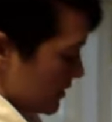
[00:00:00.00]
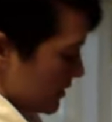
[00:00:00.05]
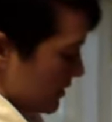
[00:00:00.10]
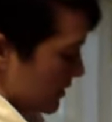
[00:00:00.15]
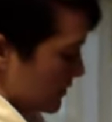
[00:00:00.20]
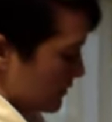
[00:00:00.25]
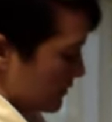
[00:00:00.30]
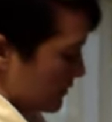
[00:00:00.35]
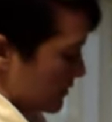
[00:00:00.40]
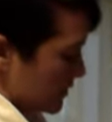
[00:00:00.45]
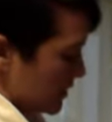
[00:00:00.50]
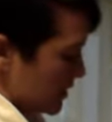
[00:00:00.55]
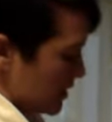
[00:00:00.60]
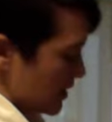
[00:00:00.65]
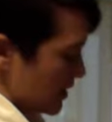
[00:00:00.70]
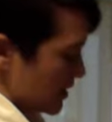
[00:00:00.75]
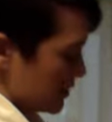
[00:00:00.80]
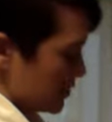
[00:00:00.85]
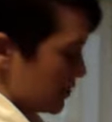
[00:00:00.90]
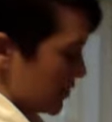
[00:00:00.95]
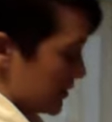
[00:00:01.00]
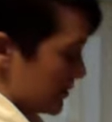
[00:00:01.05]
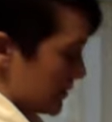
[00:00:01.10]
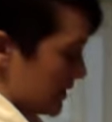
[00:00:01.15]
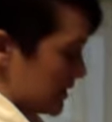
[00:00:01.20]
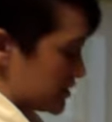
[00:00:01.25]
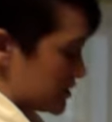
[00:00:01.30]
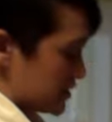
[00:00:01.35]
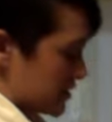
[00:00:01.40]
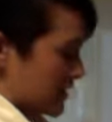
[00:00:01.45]
And from here, you want to make
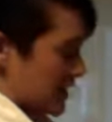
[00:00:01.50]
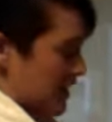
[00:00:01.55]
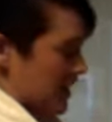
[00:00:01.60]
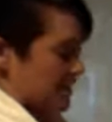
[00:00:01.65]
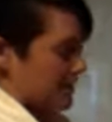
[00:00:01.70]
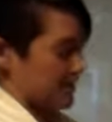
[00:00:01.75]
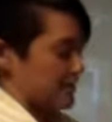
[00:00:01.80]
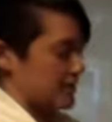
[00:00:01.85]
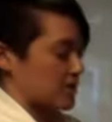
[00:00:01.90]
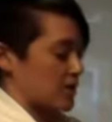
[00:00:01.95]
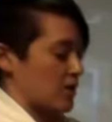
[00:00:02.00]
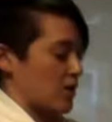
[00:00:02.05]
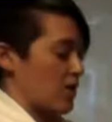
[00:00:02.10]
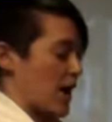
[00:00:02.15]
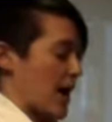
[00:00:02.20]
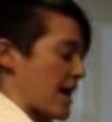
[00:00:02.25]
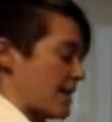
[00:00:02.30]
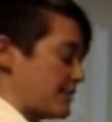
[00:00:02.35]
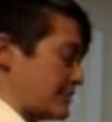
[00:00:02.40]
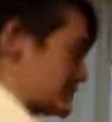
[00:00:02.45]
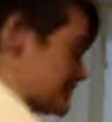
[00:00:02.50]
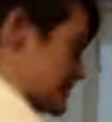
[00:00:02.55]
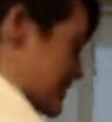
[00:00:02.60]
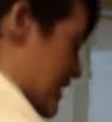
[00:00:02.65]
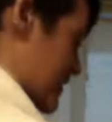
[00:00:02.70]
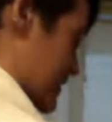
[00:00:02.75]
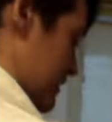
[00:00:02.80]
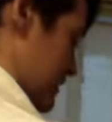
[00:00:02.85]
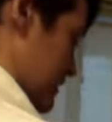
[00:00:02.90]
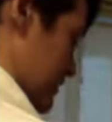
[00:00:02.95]
sure again, so I'm
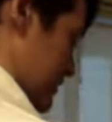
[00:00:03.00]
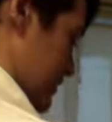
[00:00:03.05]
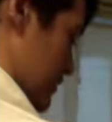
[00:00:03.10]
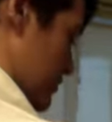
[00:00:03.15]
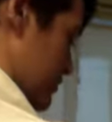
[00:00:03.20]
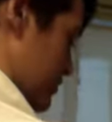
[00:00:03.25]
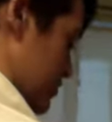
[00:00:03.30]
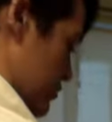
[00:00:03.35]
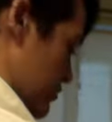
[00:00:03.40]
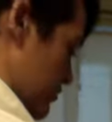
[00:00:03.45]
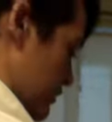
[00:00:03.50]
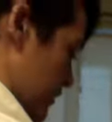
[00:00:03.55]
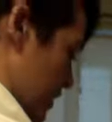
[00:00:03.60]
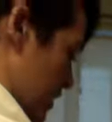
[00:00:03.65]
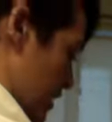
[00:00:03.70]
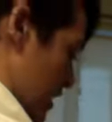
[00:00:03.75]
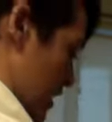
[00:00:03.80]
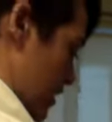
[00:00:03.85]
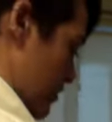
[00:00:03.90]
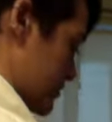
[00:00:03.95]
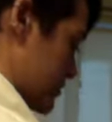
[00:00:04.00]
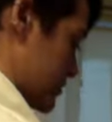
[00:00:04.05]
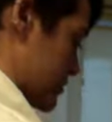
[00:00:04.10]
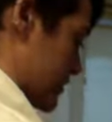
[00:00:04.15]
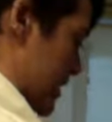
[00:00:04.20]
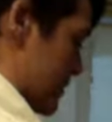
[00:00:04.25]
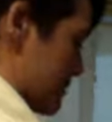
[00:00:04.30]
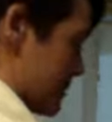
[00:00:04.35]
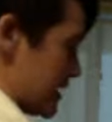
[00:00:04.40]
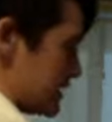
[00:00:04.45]
standing a little too far out, so
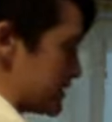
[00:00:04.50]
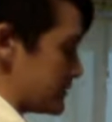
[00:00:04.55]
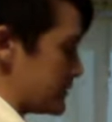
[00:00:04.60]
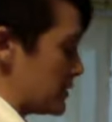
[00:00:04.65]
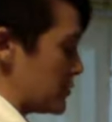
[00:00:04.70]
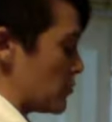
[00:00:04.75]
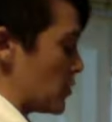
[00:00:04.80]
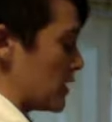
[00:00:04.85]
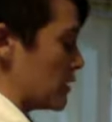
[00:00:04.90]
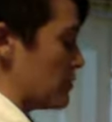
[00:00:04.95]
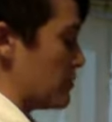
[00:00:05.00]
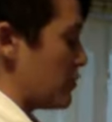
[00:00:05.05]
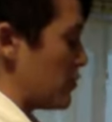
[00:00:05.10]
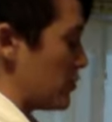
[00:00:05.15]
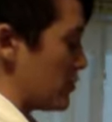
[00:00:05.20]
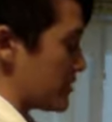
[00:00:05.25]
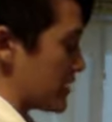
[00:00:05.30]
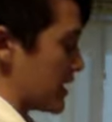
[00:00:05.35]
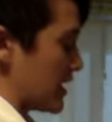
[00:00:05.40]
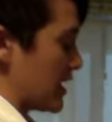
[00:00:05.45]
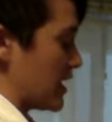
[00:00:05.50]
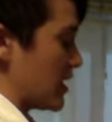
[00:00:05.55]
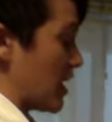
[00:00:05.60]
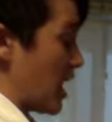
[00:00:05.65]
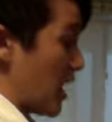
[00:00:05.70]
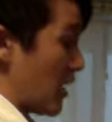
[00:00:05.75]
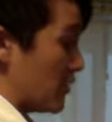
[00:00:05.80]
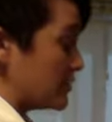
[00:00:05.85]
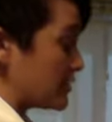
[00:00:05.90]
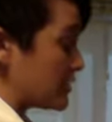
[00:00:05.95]
that makes me want to pull the hair
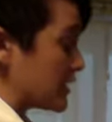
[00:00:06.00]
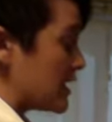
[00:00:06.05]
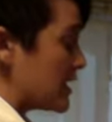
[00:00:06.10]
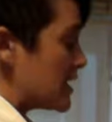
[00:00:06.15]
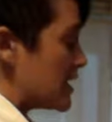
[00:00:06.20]
out.